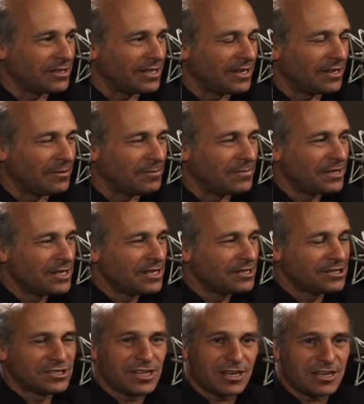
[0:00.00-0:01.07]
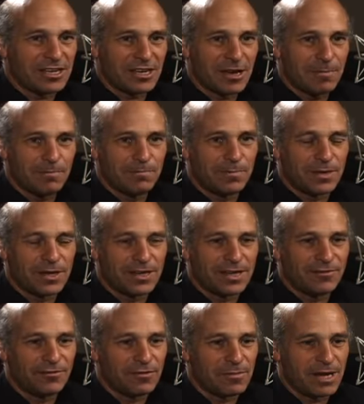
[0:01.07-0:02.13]
um, sucking up uh,
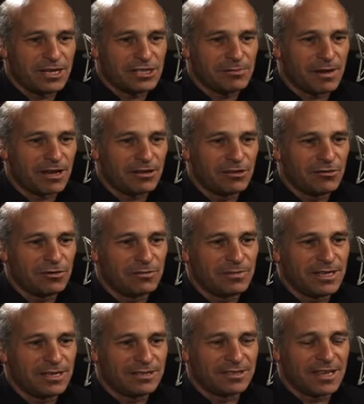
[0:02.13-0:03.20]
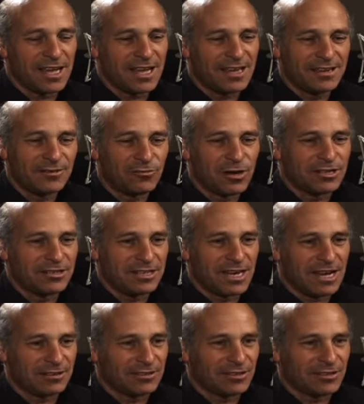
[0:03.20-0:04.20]
information about you and me and, and renting it